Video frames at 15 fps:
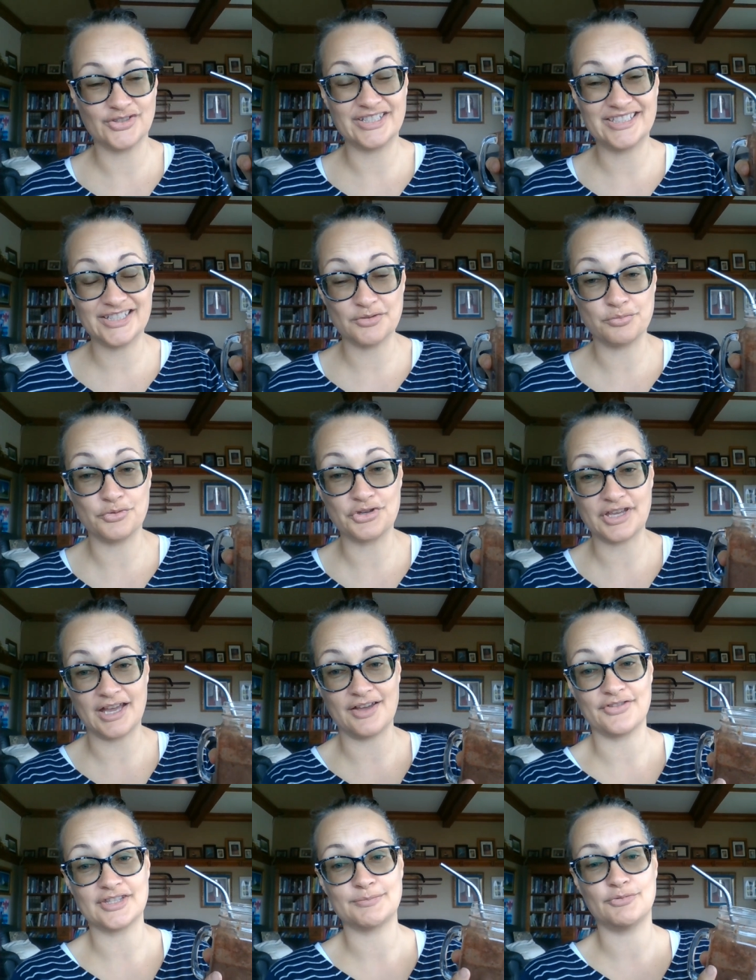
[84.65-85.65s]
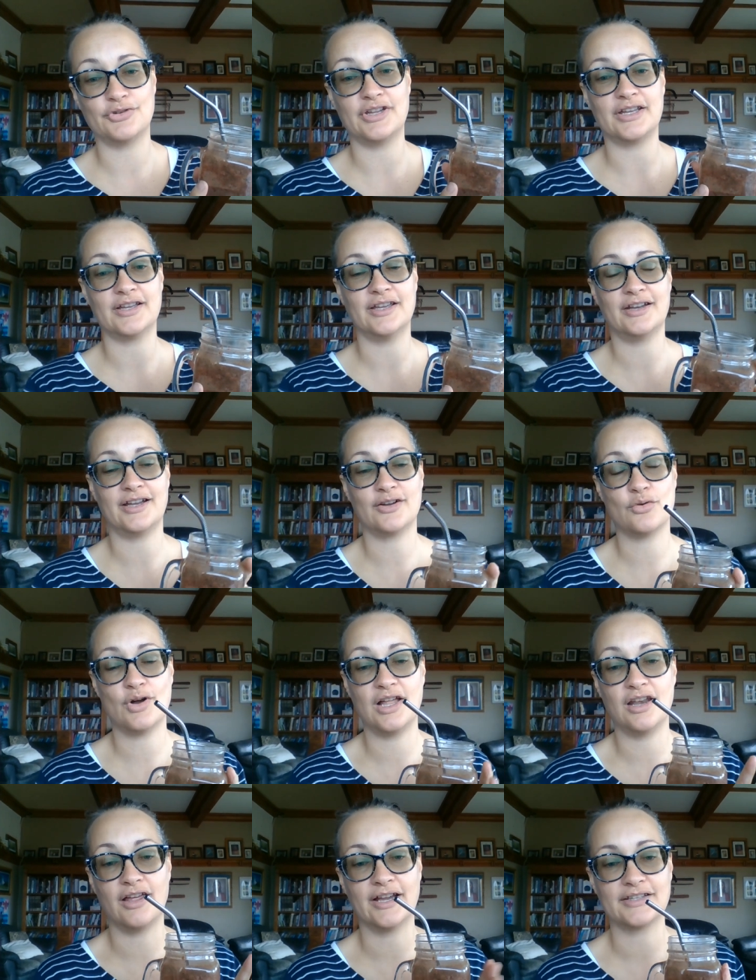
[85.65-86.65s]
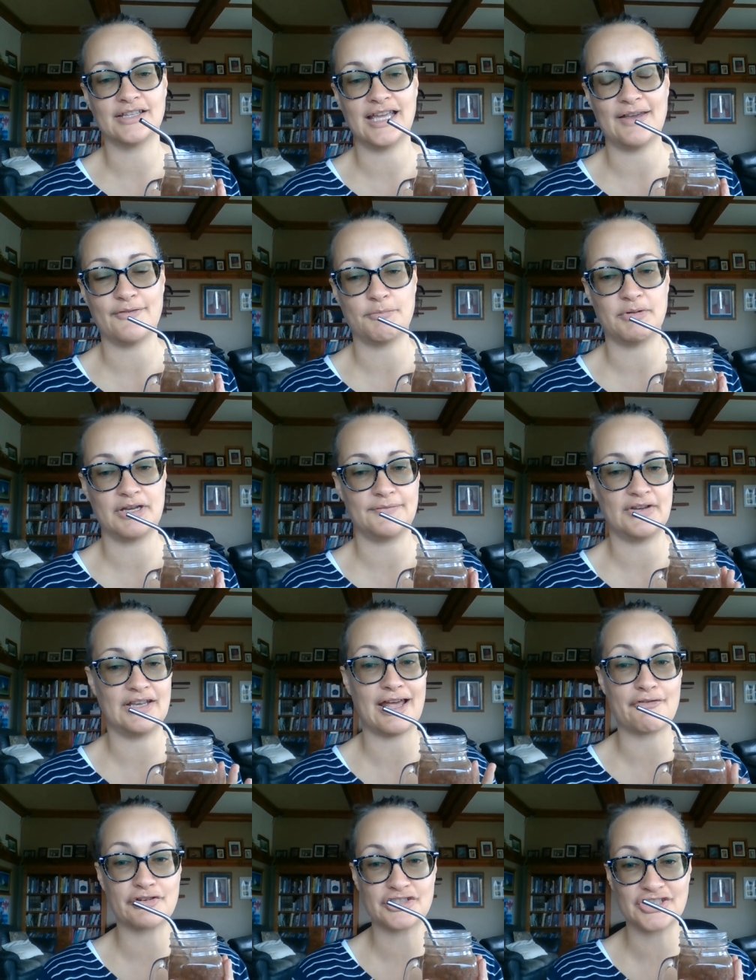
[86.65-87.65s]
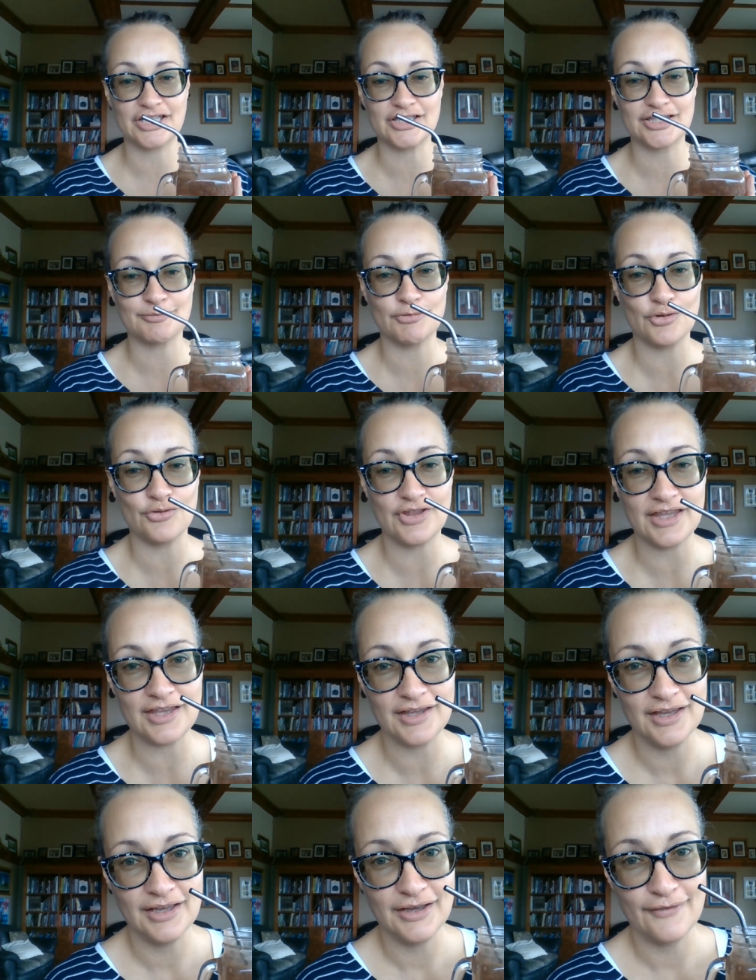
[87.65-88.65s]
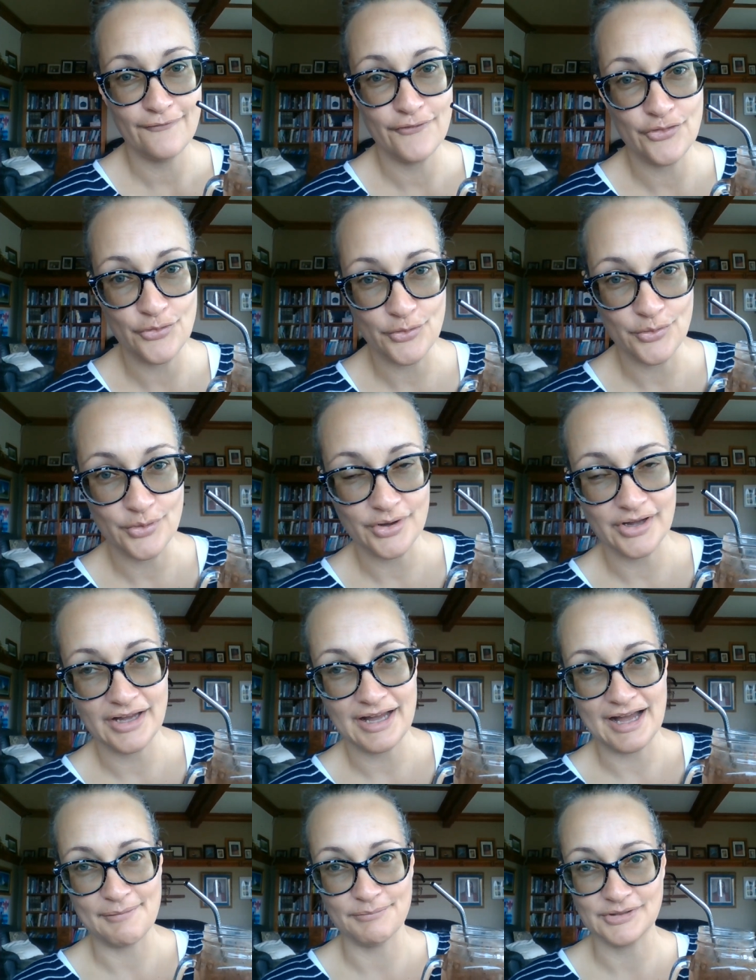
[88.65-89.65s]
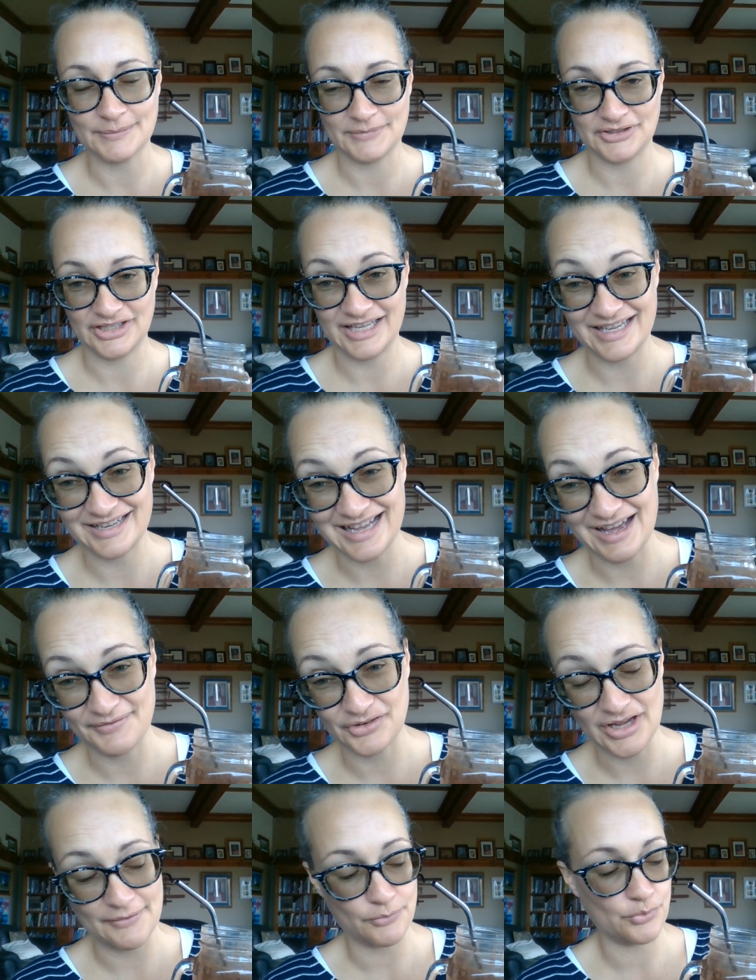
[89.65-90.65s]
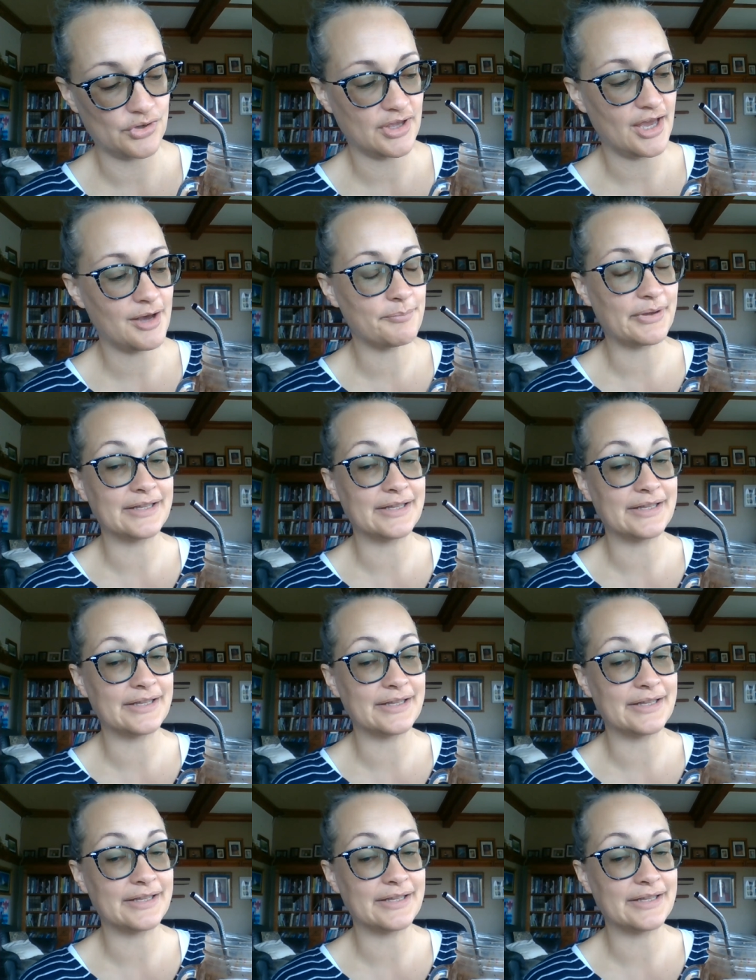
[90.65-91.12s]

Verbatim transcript: So I did a workout this morning and I quite like to have a bit of a nourishing smoothie for um, something to eat after I have a workout.